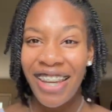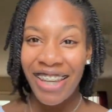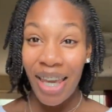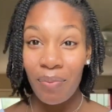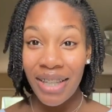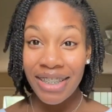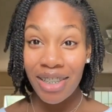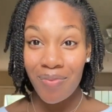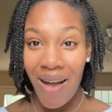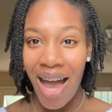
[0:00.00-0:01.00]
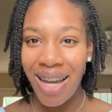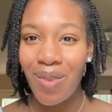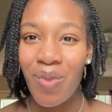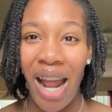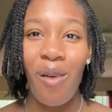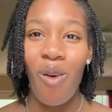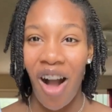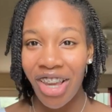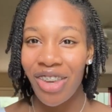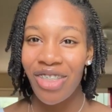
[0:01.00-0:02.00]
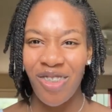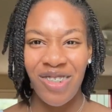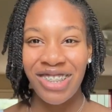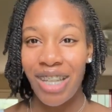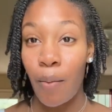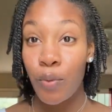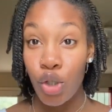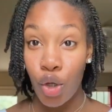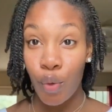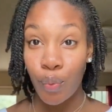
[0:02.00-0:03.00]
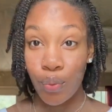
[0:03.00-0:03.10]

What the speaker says: Keep this in mind when I walk you through step 2.